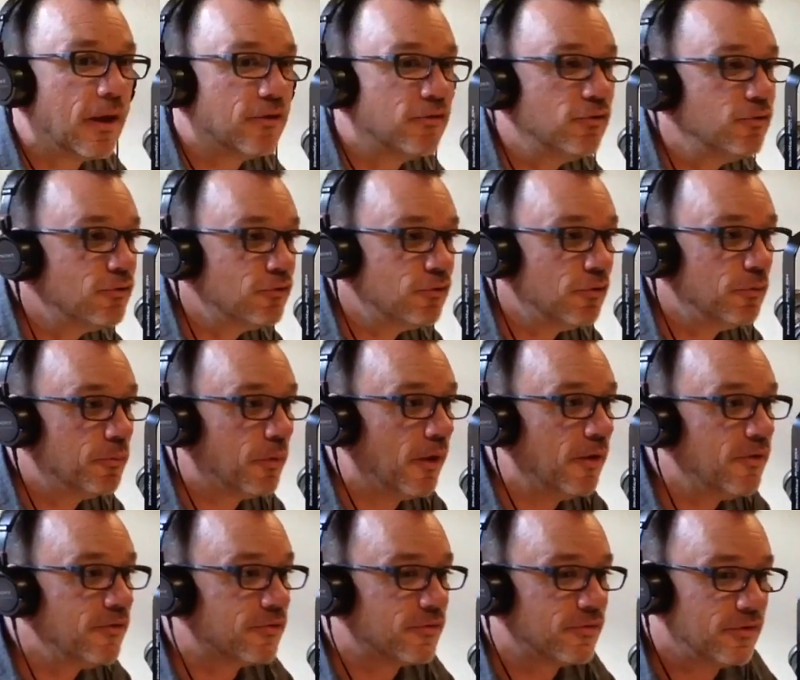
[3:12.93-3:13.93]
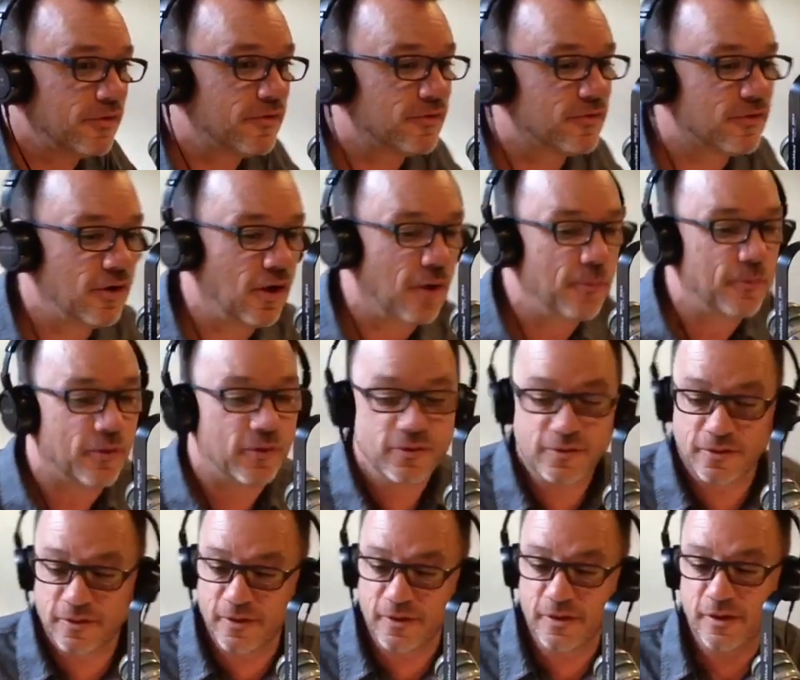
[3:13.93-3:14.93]
Two to two buzz is the number.
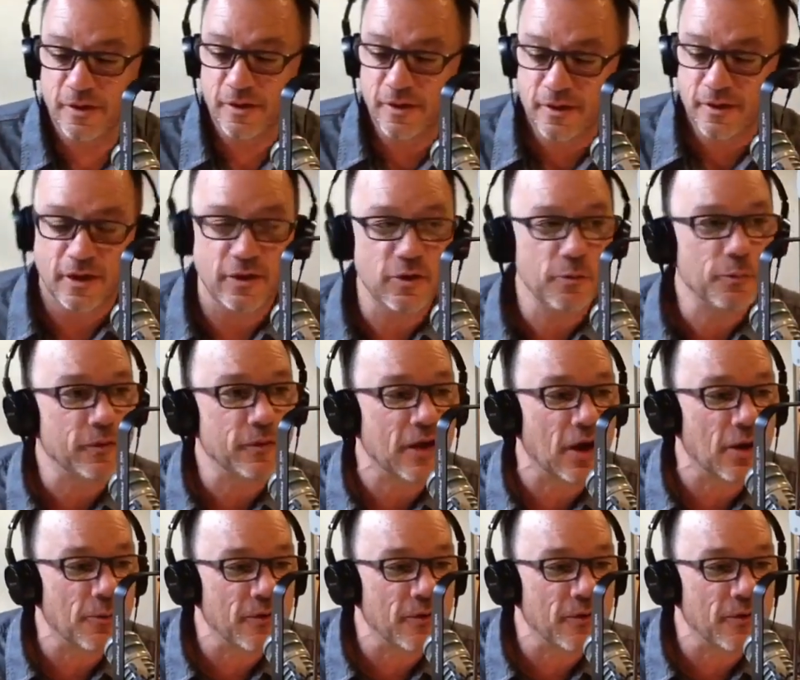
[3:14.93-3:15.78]
Can you put that up?